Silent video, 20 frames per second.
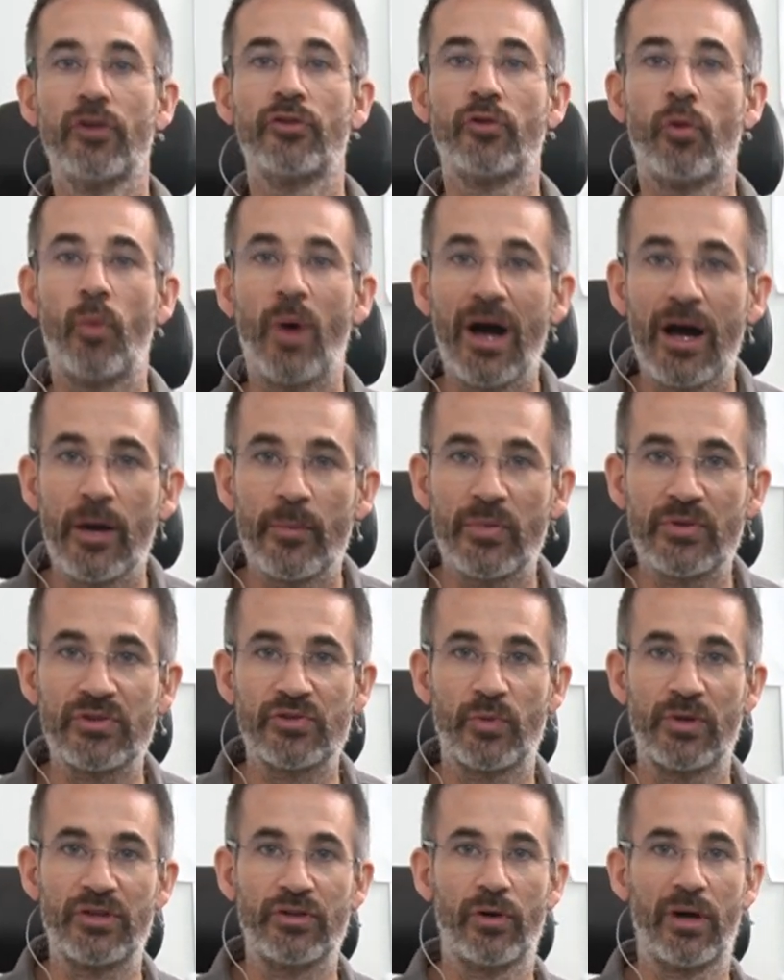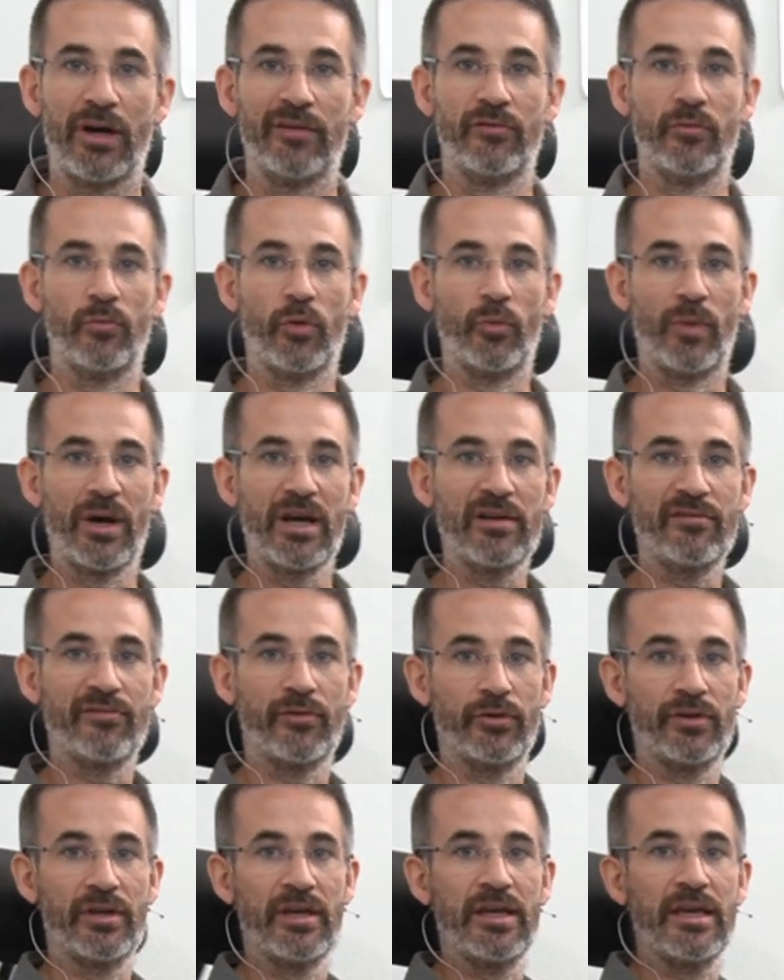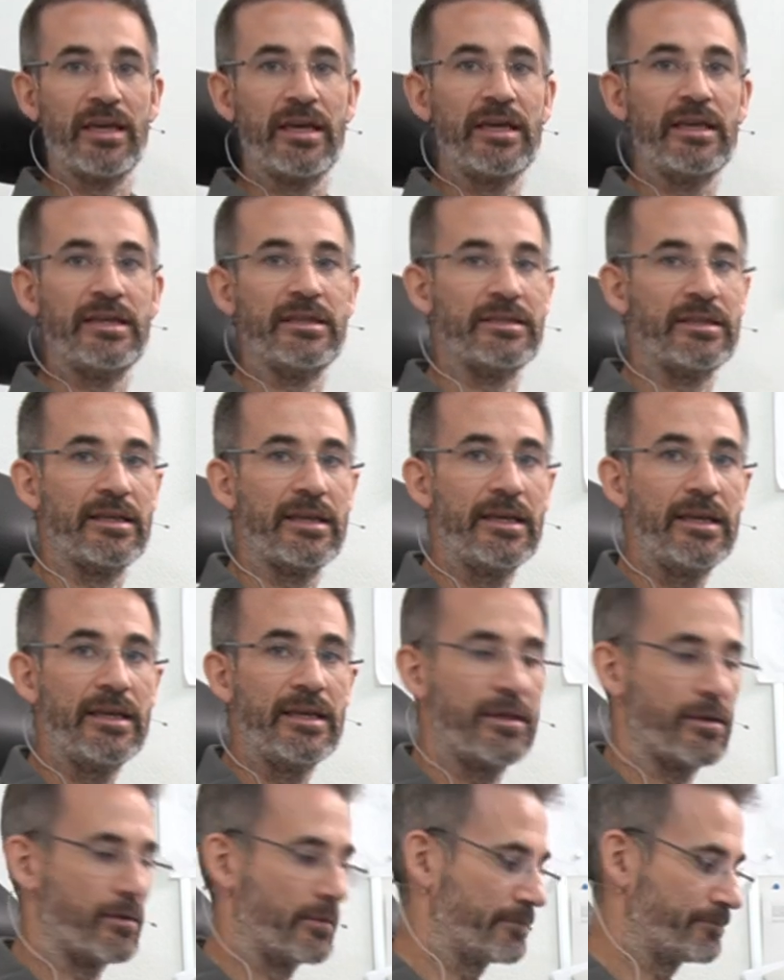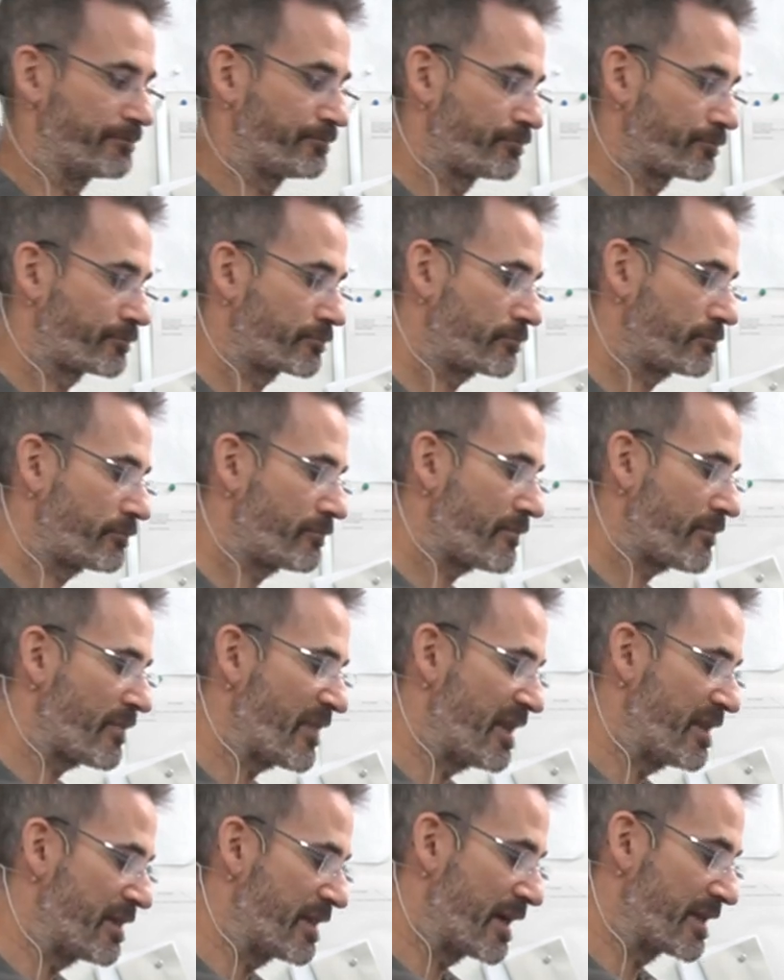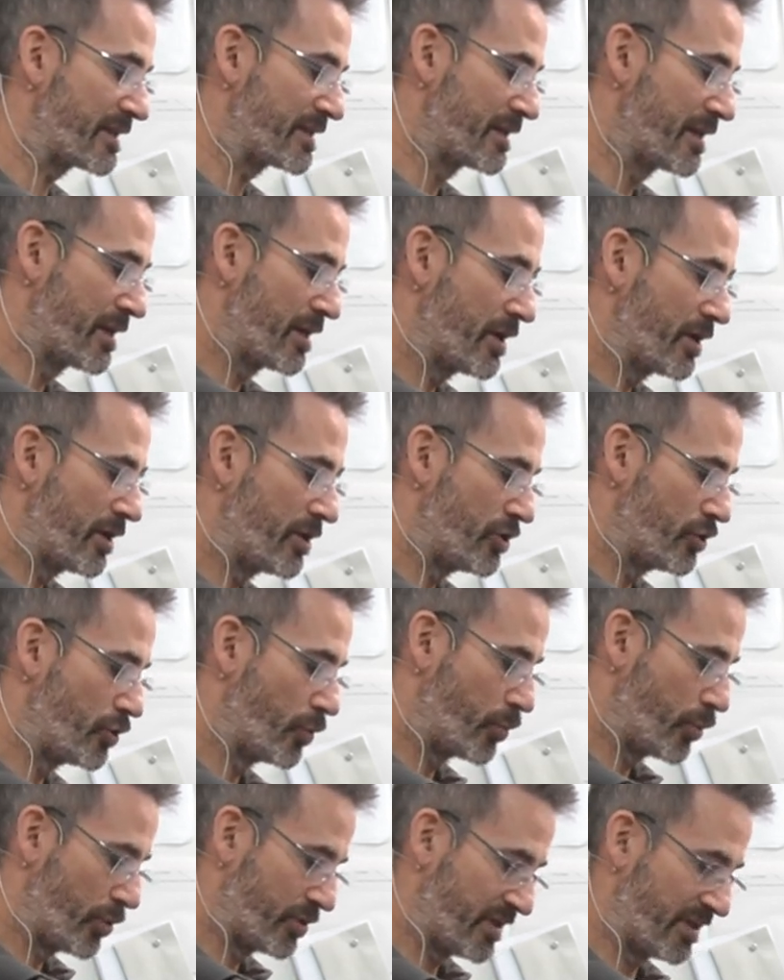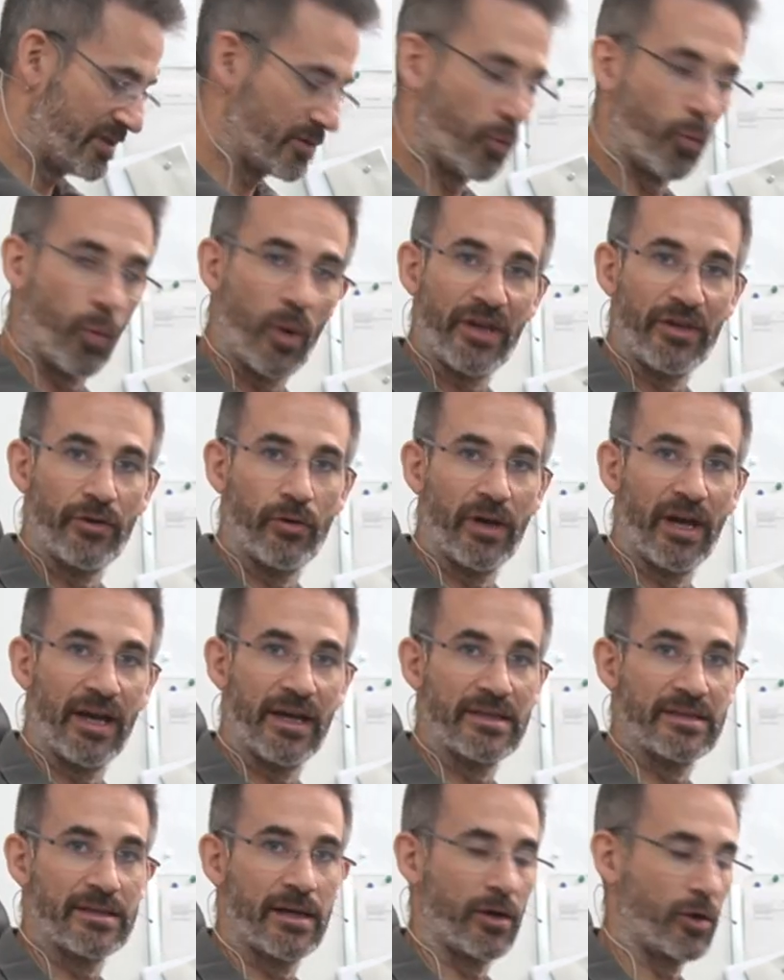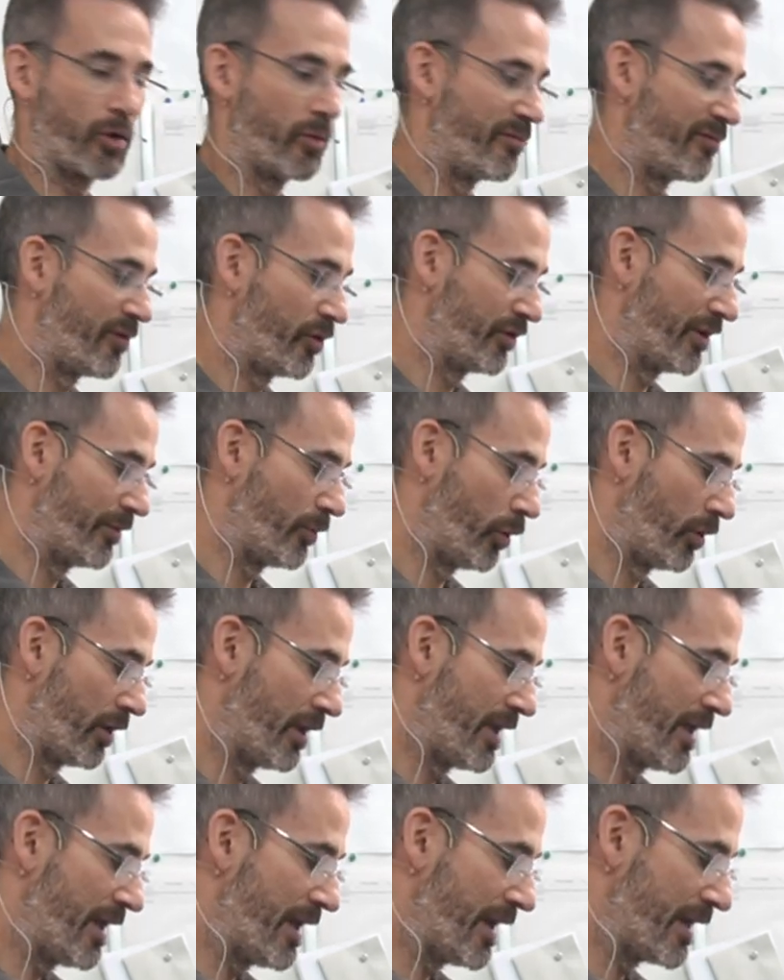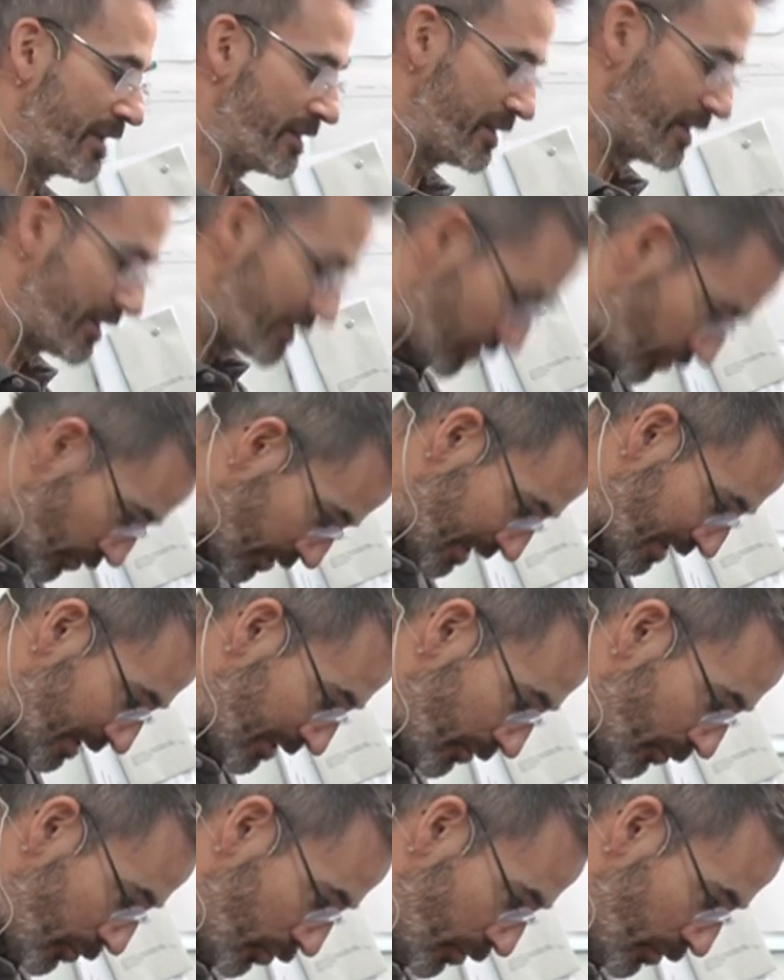So what happens when you have a mobile phone is either that you put it where your hands are comfortable and then you end up